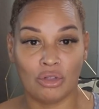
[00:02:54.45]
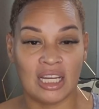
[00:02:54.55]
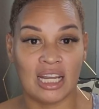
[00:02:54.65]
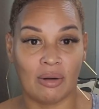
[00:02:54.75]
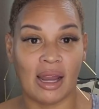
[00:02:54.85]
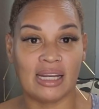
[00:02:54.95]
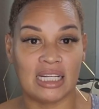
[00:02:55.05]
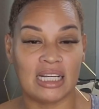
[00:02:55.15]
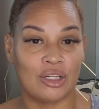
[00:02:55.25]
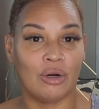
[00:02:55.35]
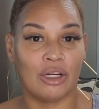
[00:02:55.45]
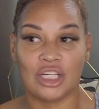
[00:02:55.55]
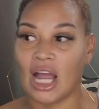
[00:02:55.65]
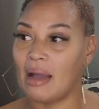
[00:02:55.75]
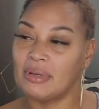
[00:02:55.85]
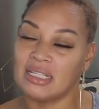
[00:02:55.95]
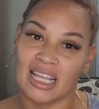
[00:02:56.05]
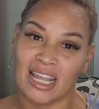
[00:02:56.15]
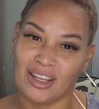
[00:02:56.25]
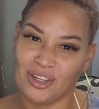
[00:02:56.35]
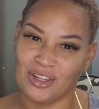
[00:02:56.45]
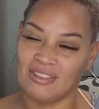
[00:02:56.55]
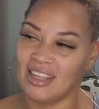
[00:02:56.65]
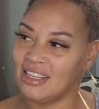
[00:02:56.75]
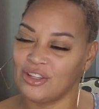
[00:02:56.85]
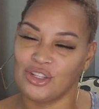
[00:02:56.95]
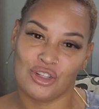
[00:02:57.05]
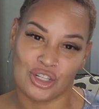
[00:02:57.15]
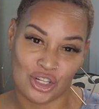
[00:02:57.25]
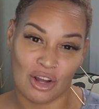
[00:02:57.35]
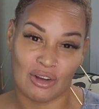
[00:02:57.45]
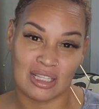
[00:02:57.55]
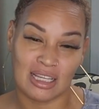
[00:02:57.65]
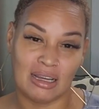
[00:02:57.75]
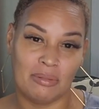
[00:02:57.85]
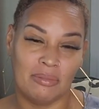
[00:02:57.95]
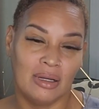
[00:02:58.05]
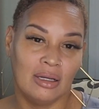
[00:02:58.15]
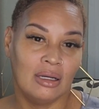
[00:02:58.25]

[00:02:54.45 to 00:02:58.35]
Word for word: Tanika Ray did do her job in saying, do you think that you just chose him?